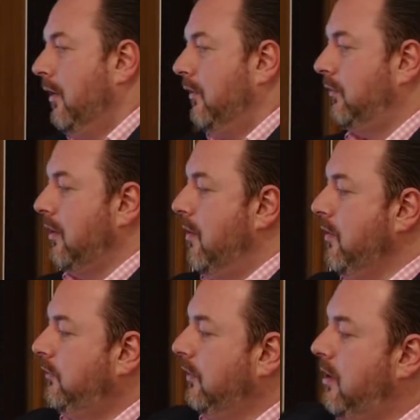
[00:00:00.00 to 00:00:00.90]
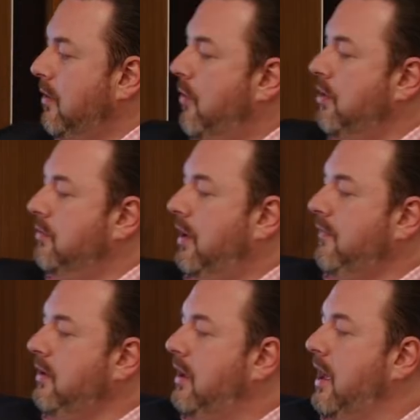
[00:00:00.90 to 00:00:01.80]
So you want to secure
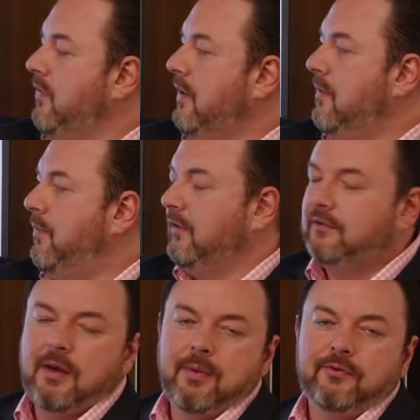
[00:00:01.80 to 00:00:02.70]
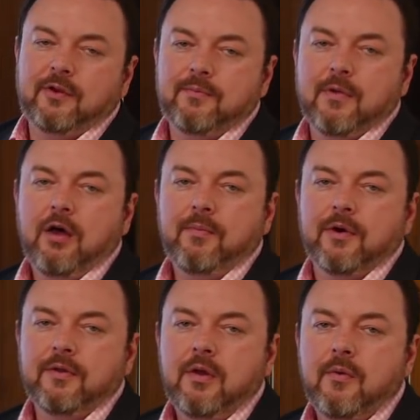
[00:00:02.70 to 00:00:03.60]
whatever you can in the best suburbs in
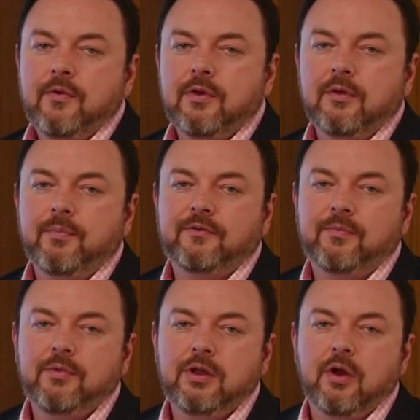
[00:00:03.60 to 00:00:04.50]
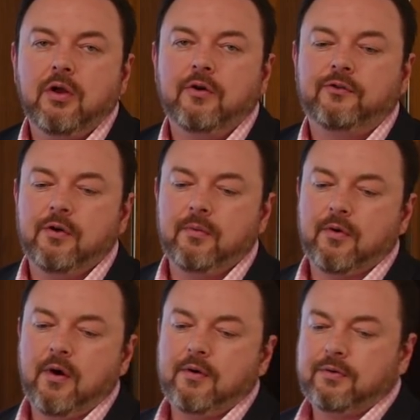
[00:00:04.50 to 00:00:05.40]
Melbourne with a little bit, long-term
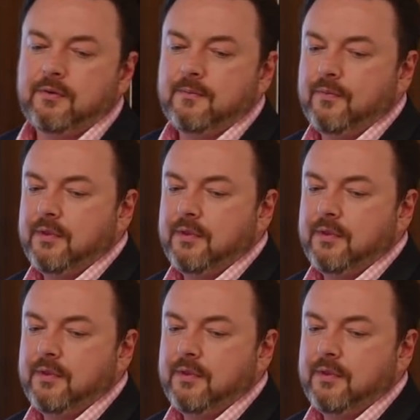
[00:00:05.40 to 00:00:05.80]
growth.